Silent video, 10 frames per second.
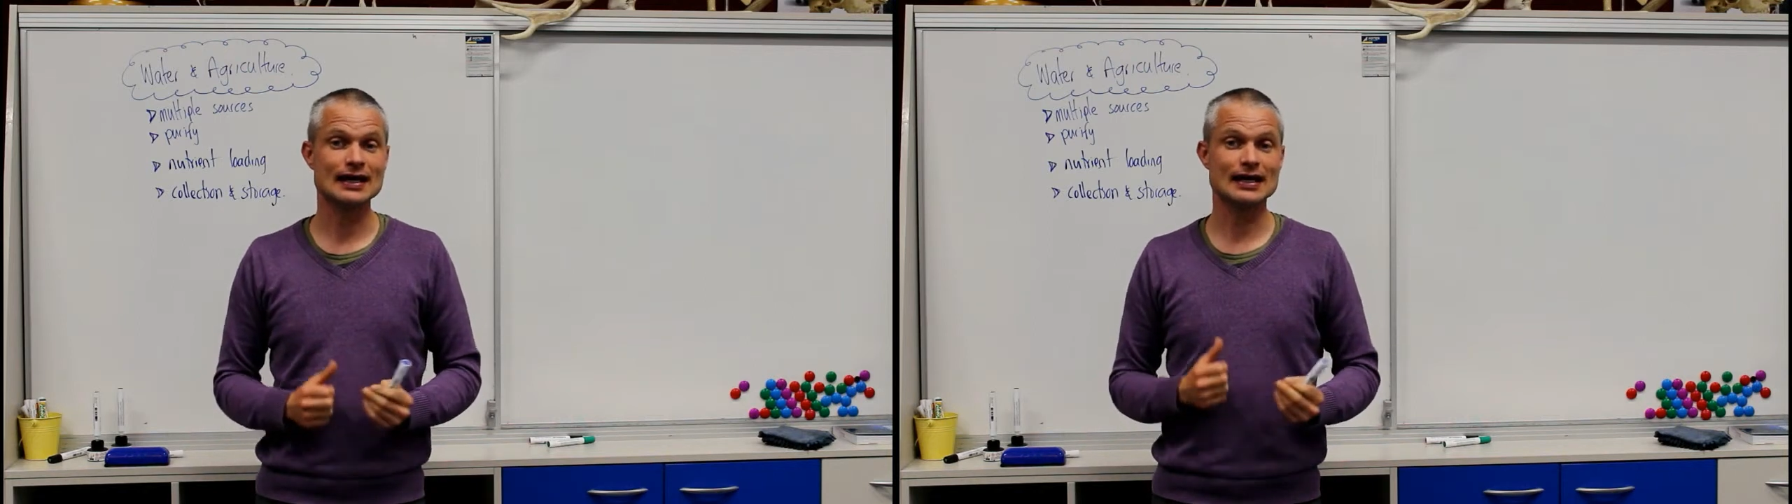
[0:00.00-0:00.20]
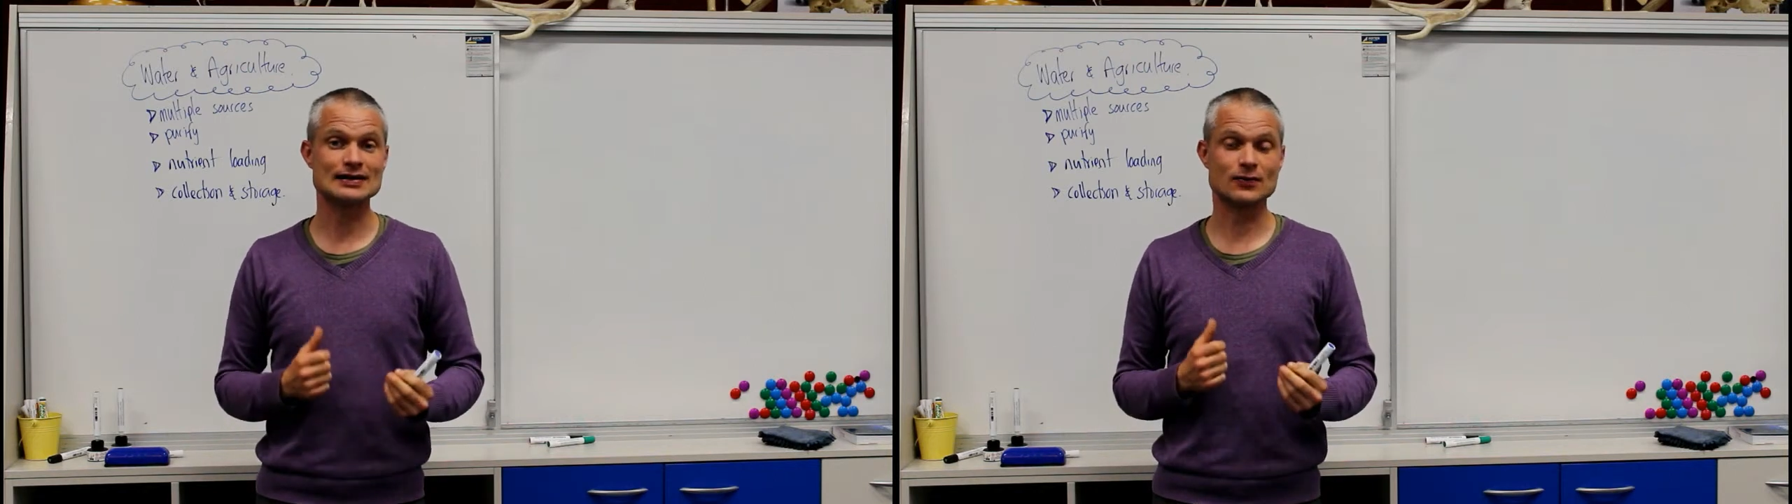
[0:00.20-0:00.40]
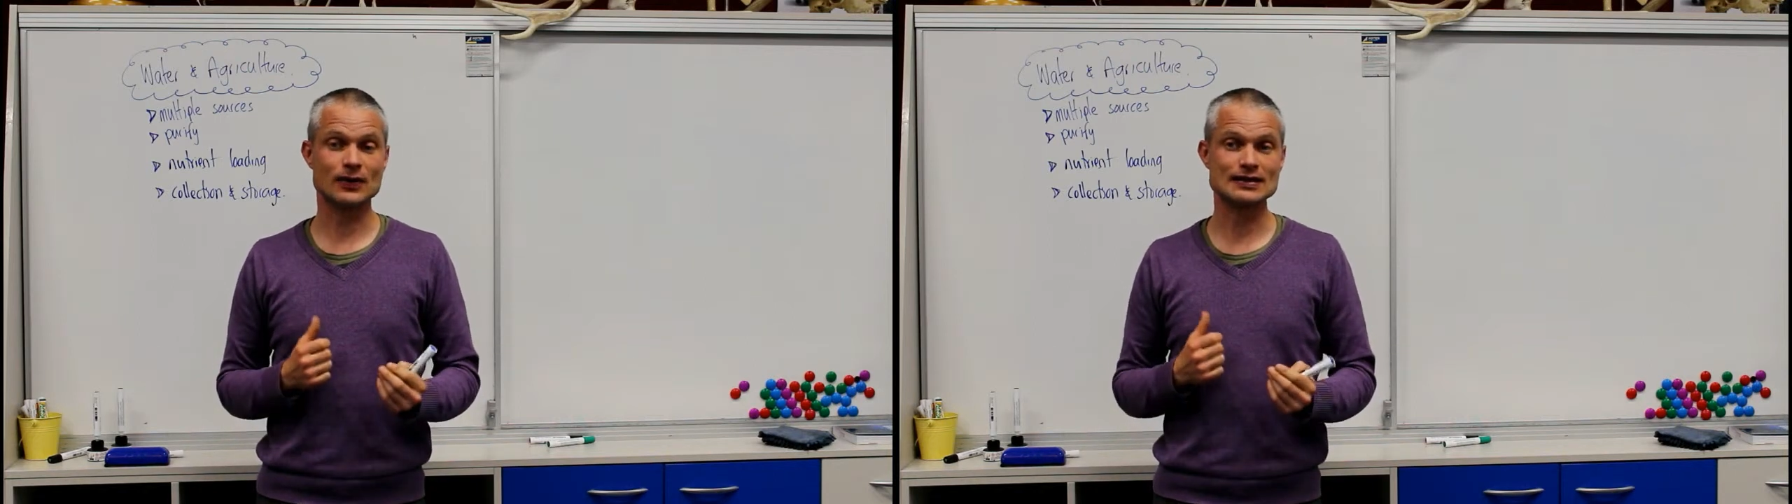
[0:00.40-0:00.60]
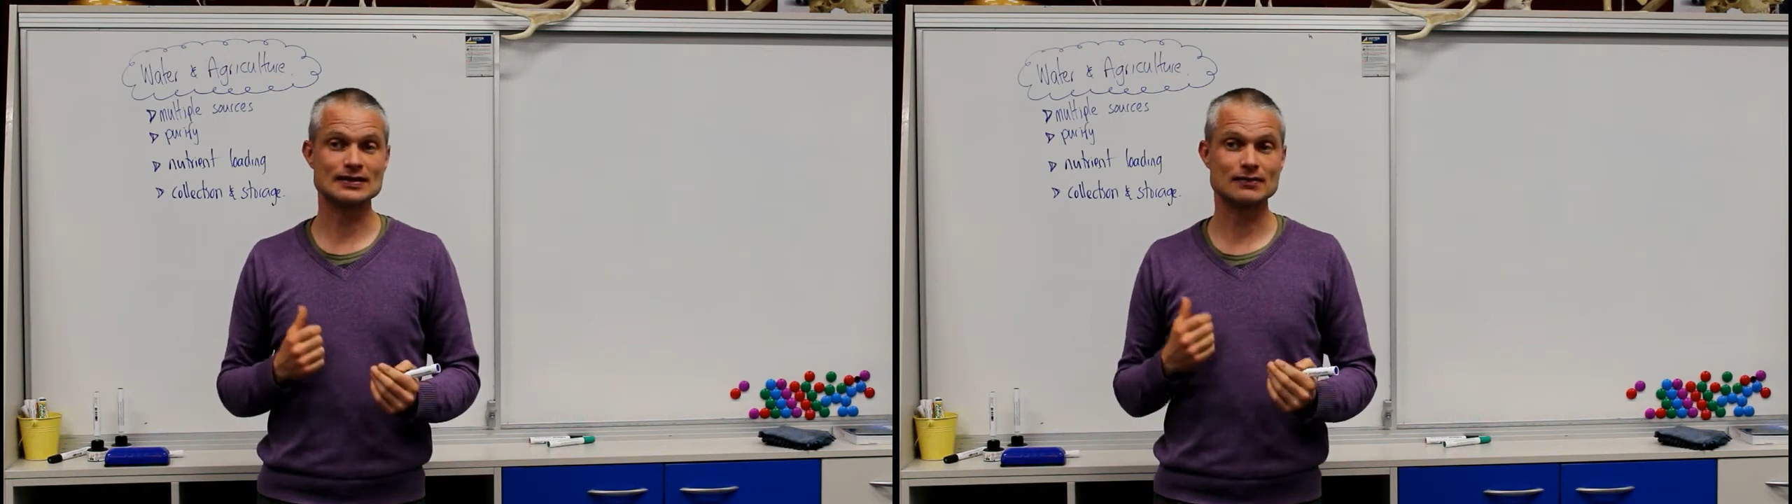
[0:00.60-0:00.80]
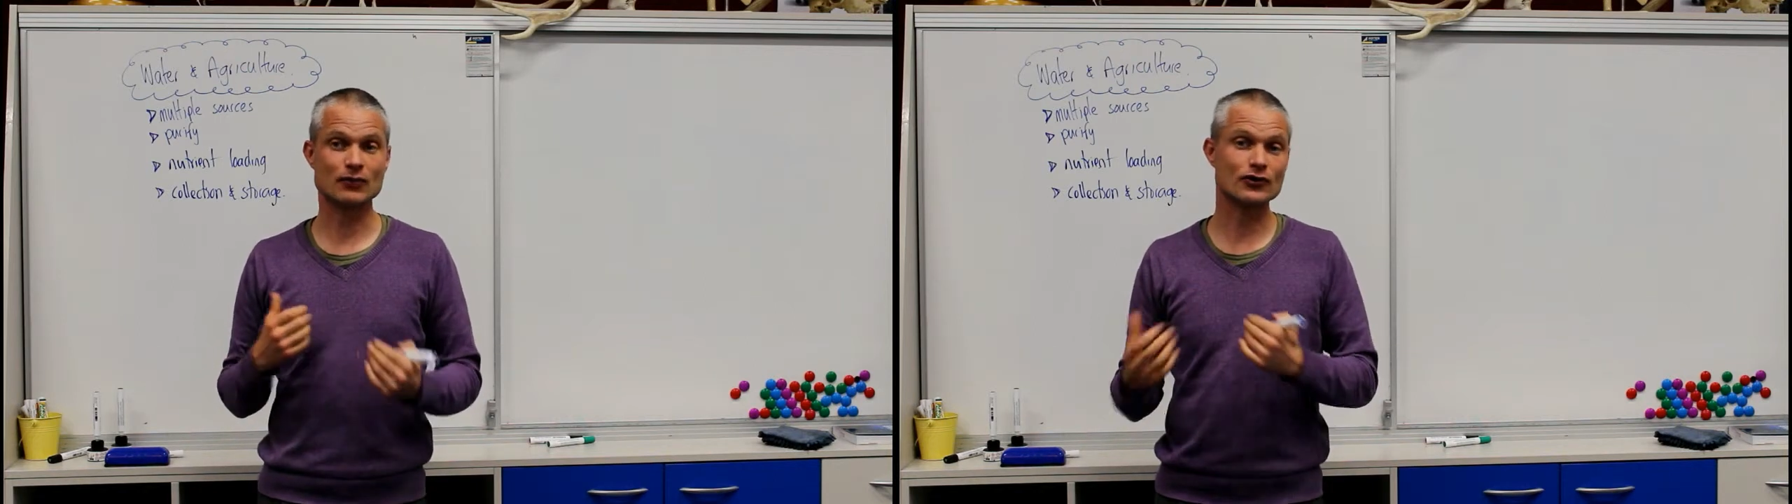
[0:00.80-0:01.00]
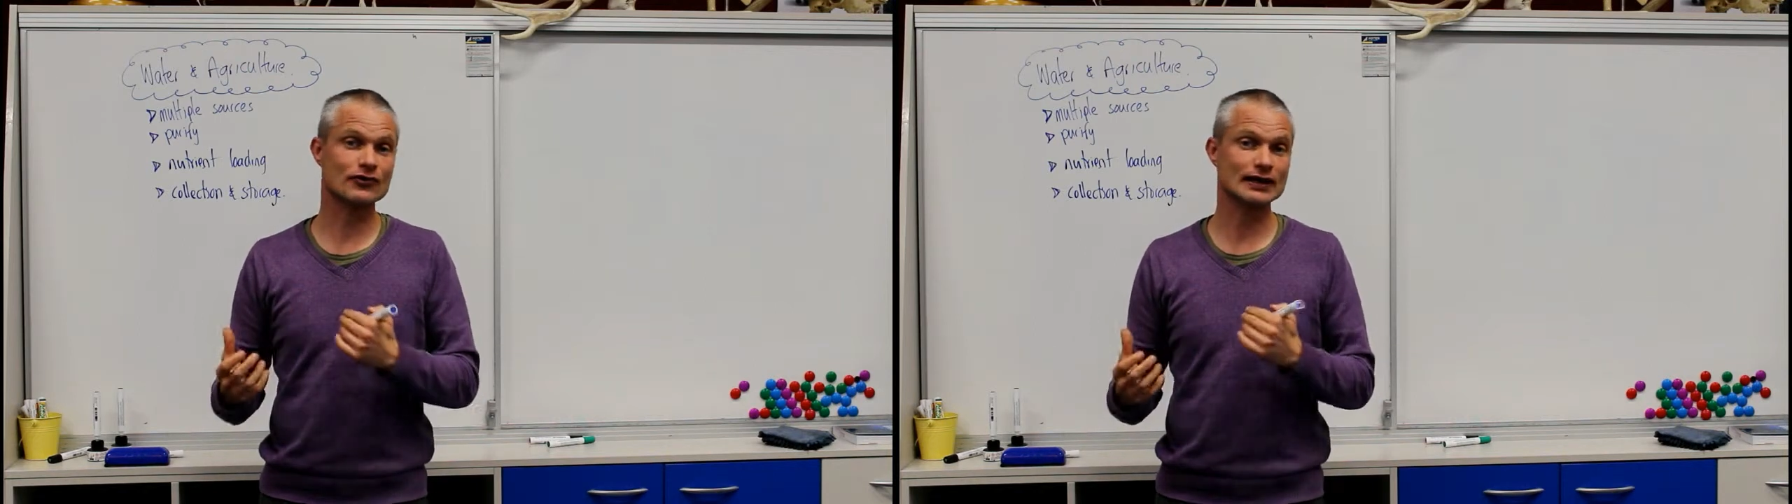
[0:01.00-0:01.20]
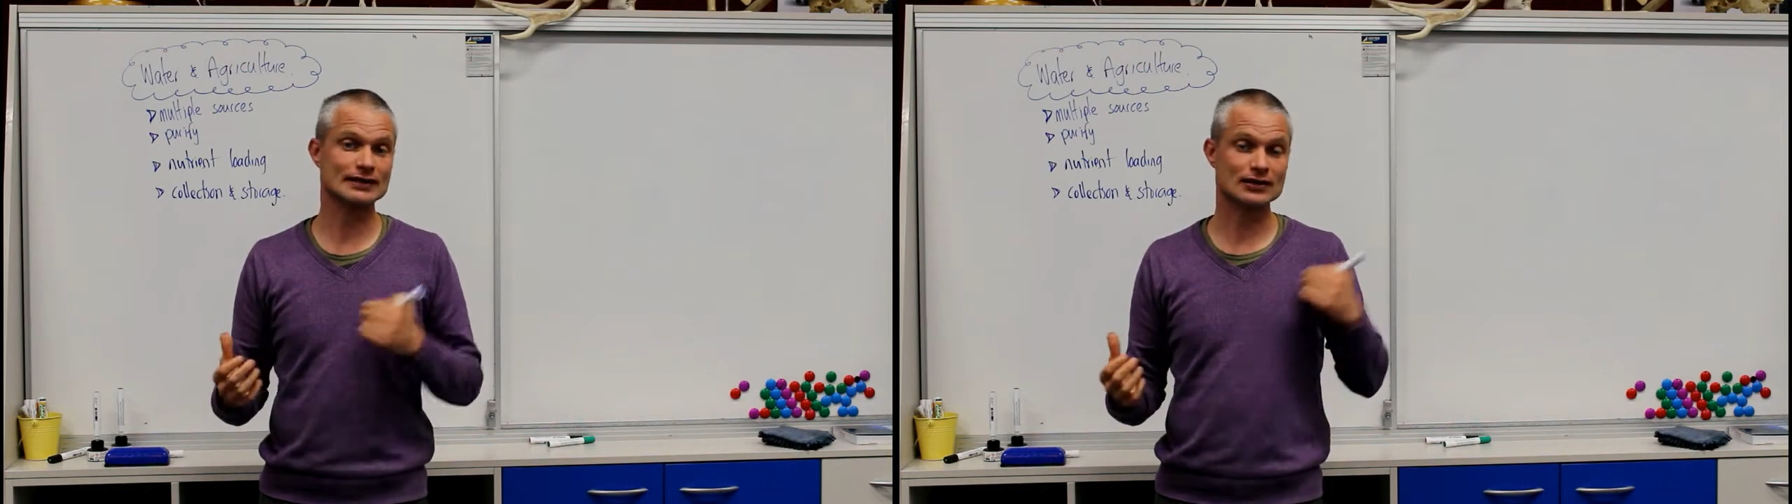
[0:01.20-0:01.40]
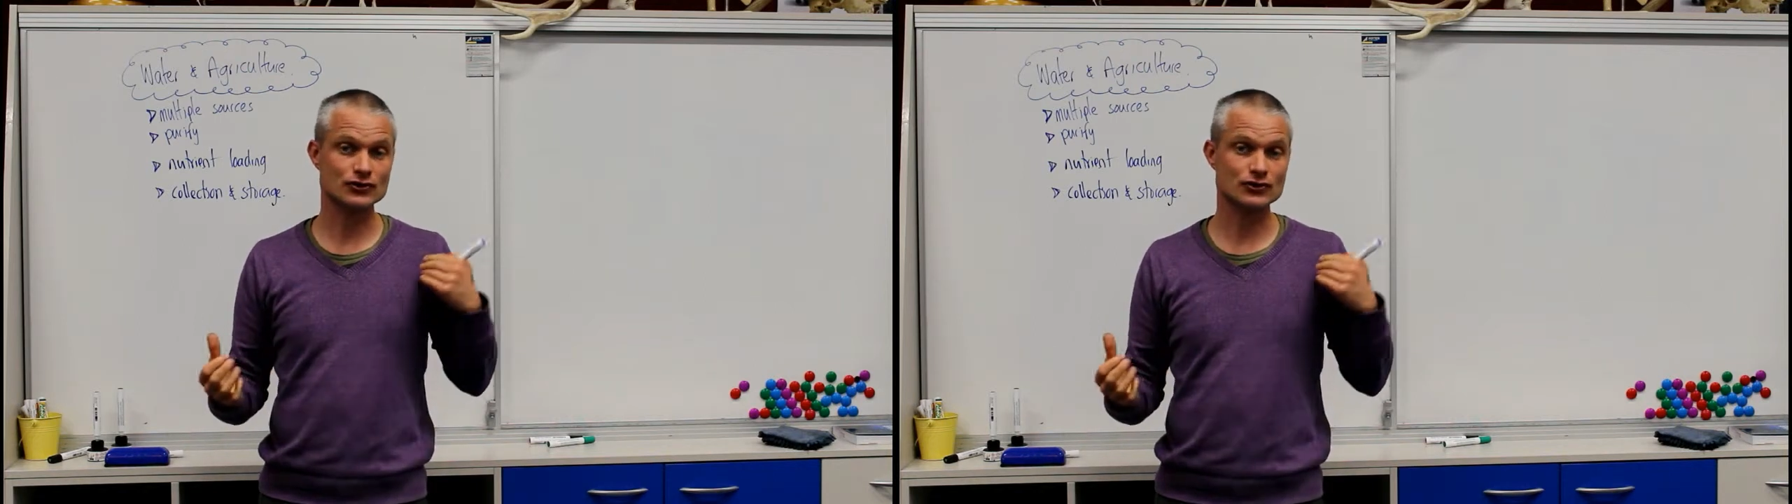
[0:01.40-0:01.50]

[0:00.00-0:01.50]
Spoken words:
as a way to moderate the